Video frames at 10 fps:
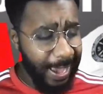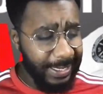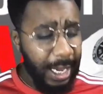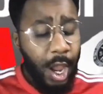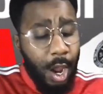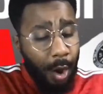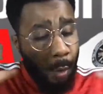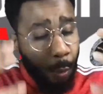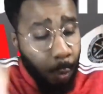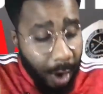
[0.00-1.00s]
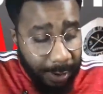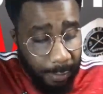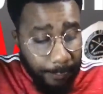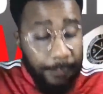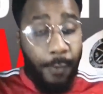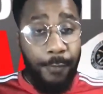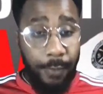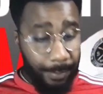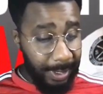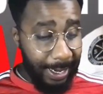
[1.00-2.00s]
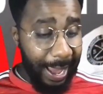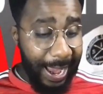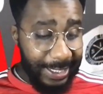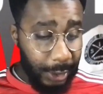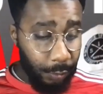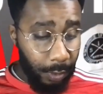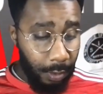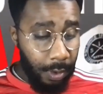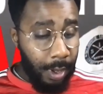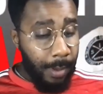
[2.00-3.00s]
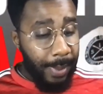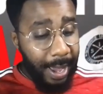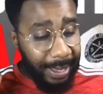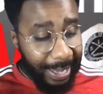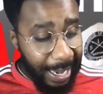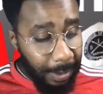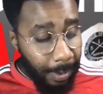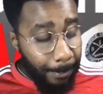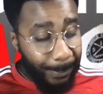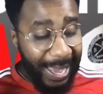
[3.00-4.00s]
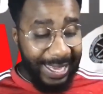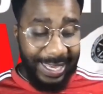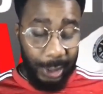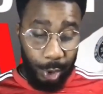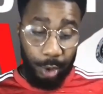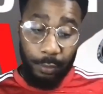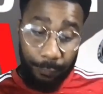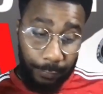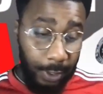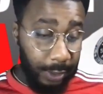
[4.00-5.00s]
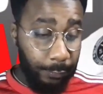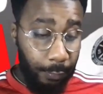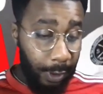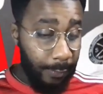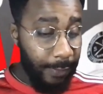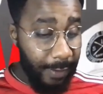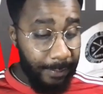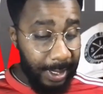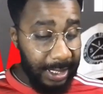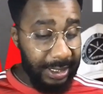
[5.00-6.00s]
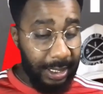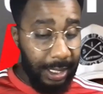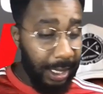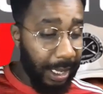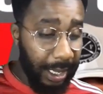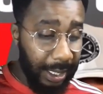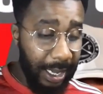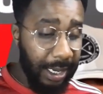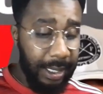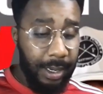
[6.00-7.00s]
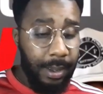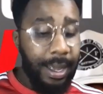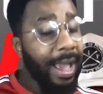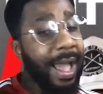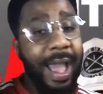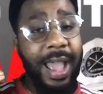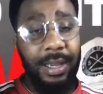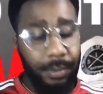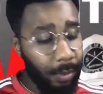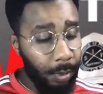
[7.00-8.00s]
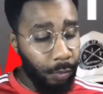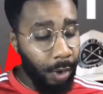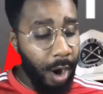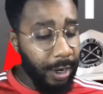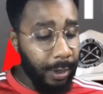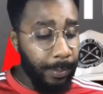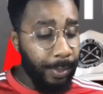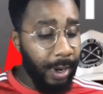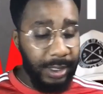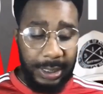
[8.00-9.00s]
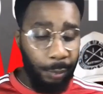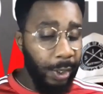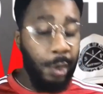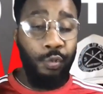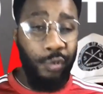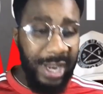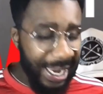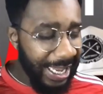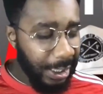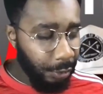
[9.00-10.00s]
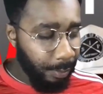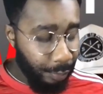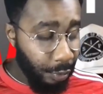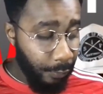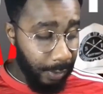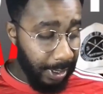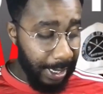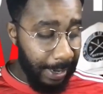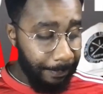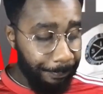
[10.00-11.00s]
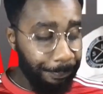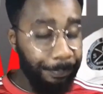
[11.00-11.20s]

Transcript: guys. Wonderful from the guys as well. But again, back into the first forty-five minutes, uh, again, I regarding the passing, we really need to improve on that.